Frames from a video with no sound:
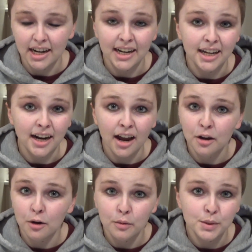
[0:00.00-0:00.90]
I had high
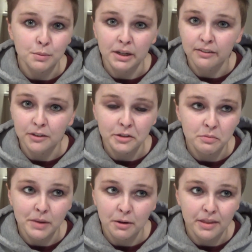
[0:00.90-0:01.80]
hopes when I
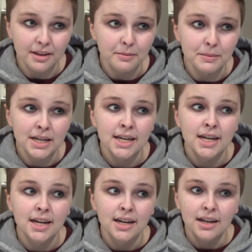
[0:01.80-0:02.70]
first met with him,
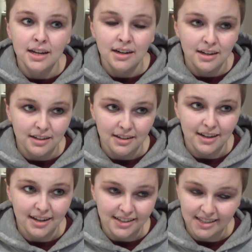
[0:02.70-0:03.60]

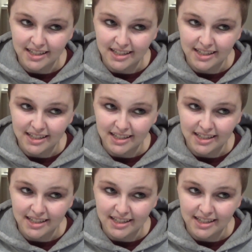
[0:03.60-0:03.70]
and